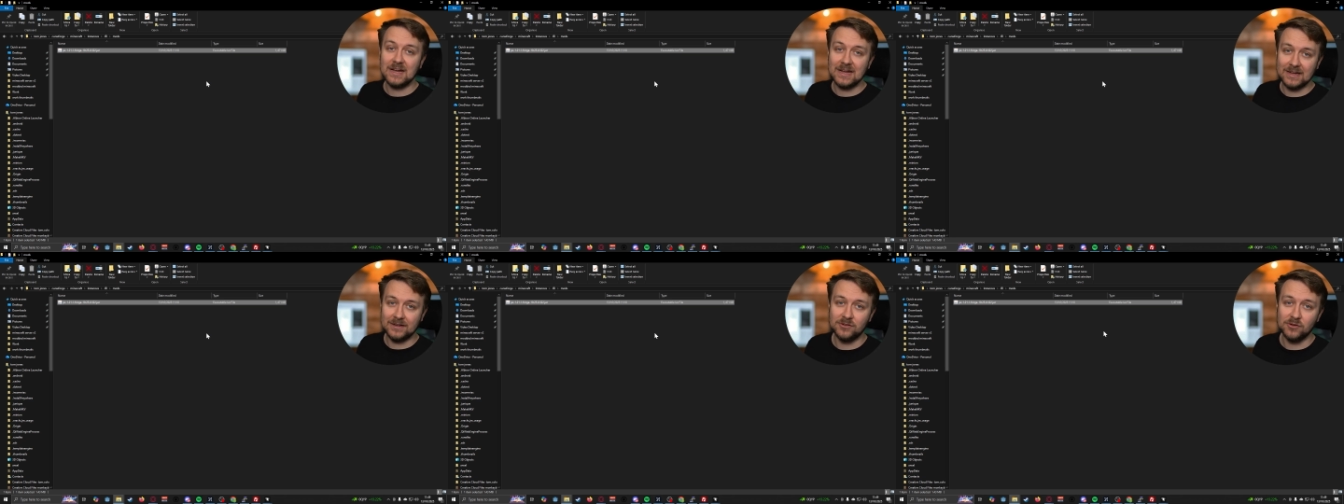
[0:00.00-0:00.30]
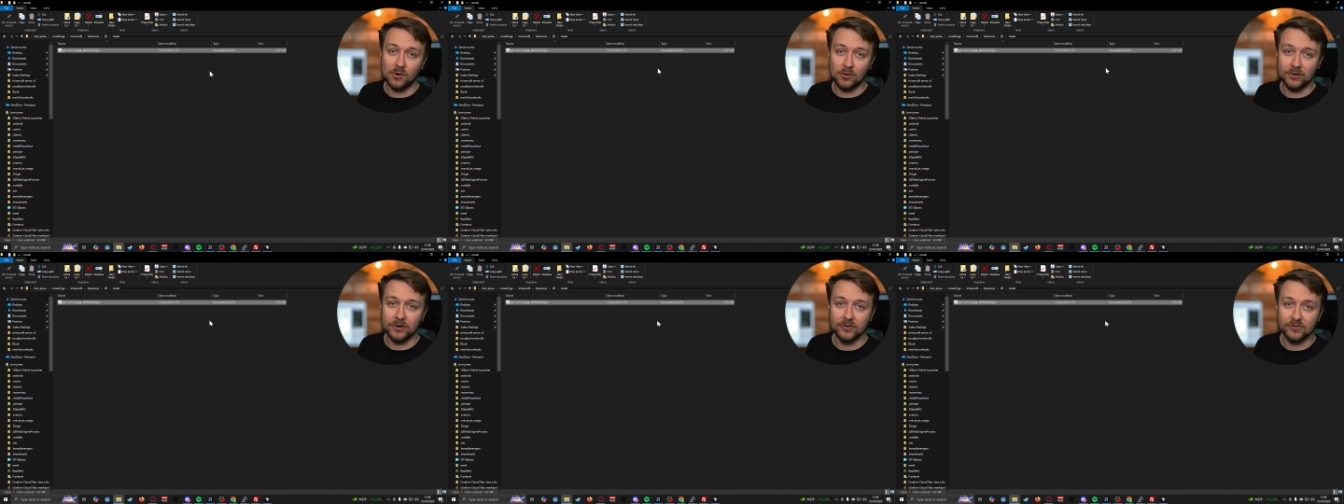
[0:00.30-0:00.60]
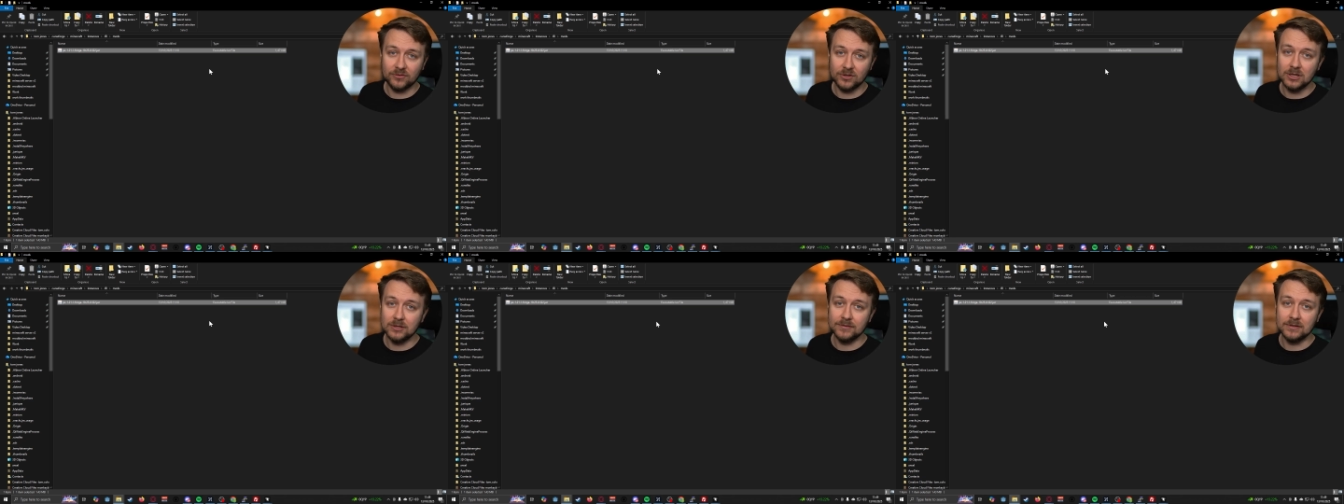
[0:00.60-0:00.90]
and on our
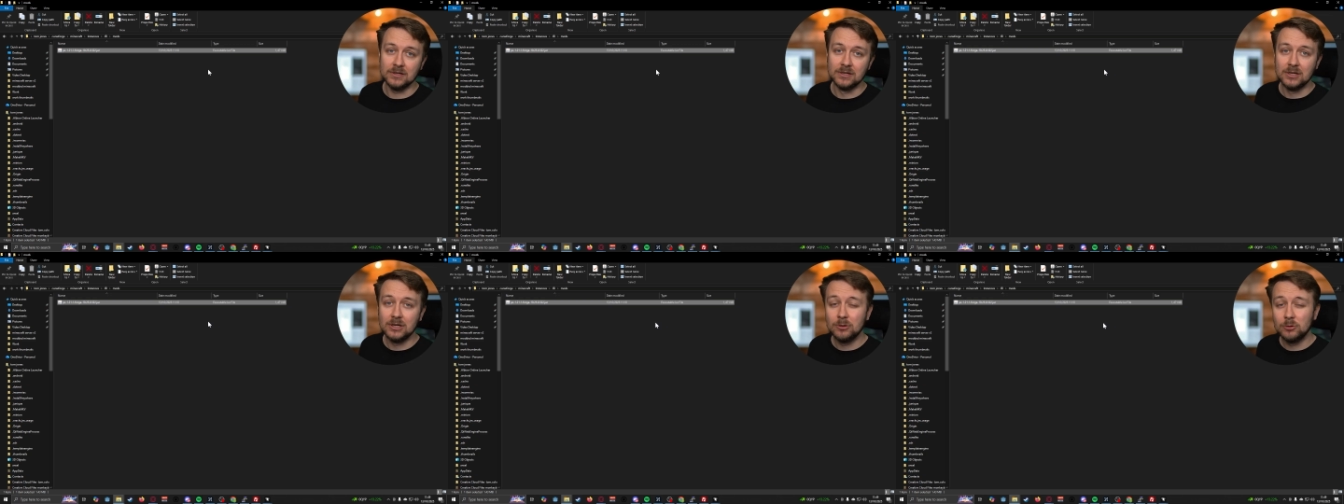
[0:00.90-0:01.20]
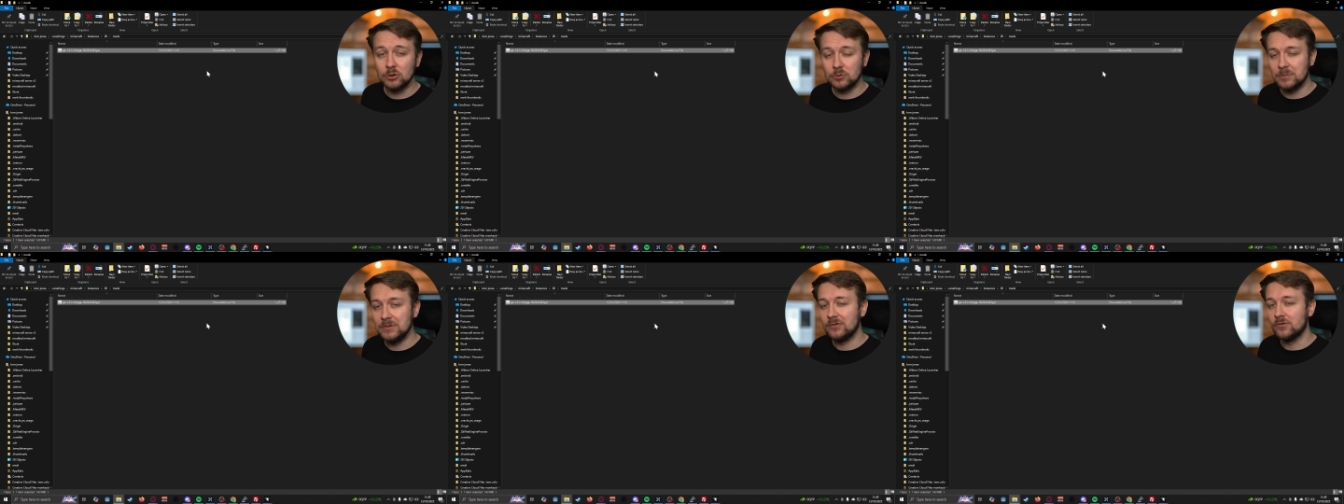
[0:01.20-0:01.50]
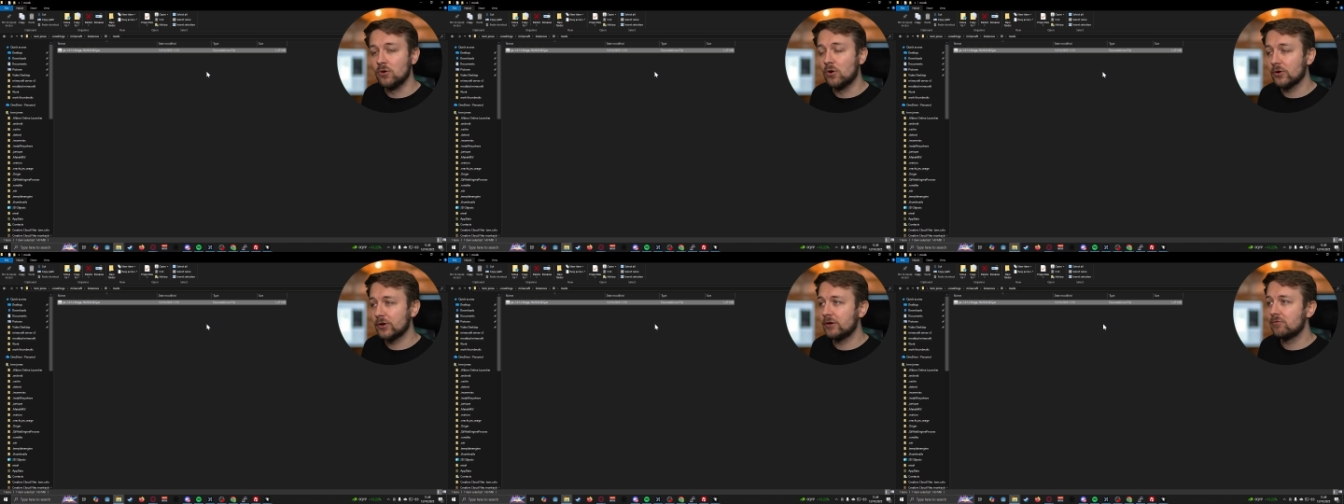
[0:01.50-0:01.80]
server, which means
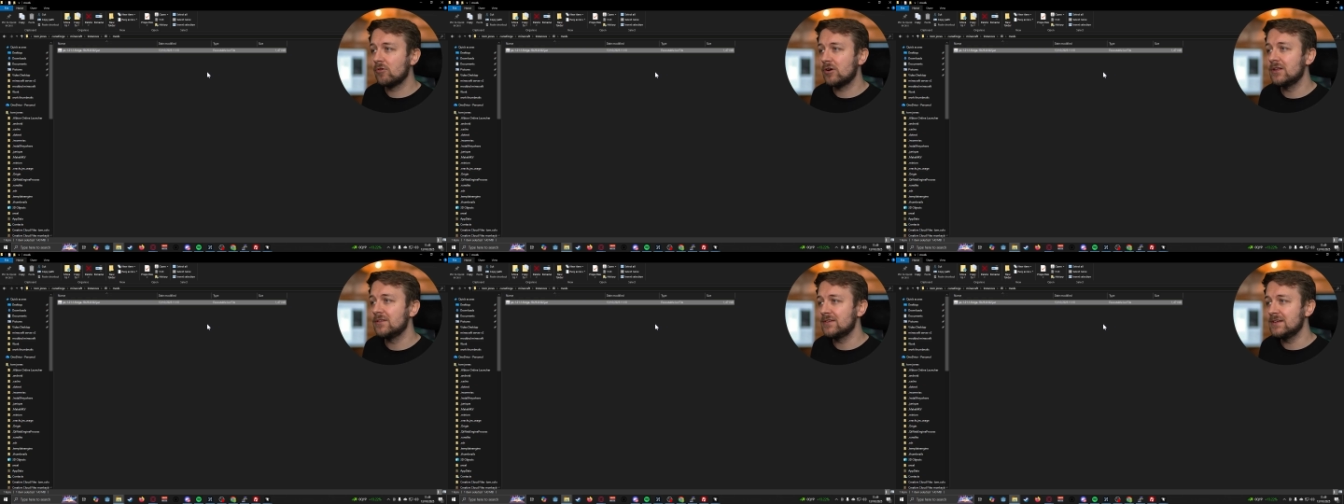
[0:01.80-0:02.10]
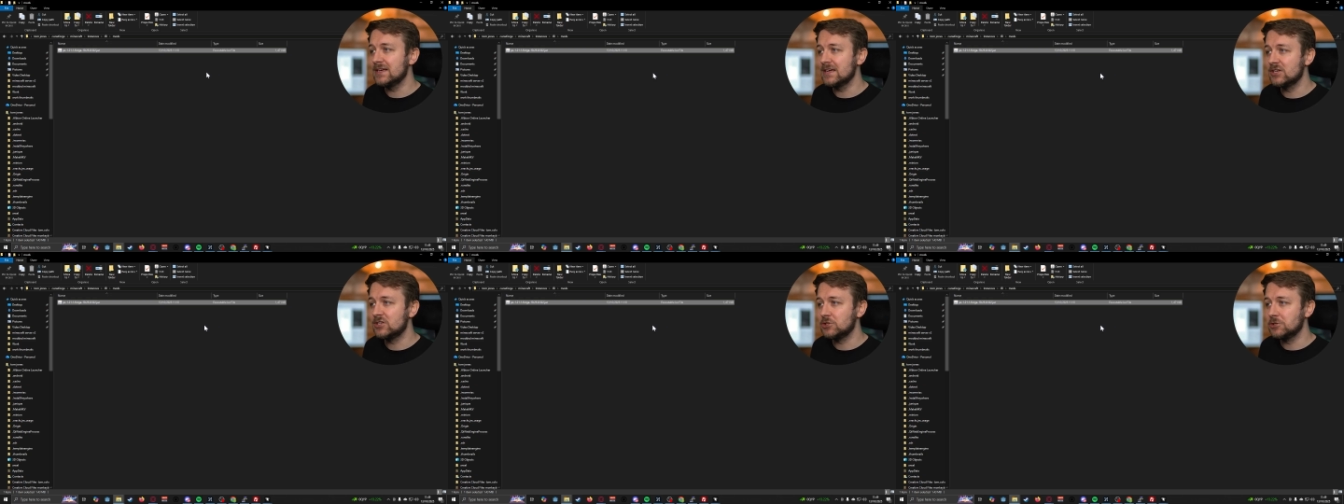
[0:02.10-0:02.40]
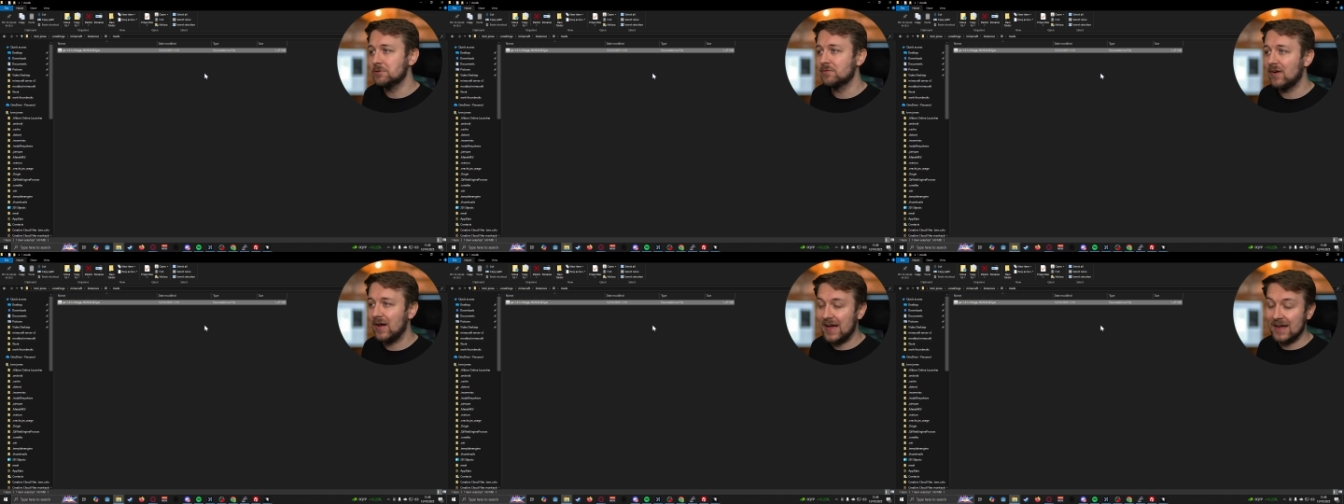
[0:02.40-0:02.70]
not going to run into the issue of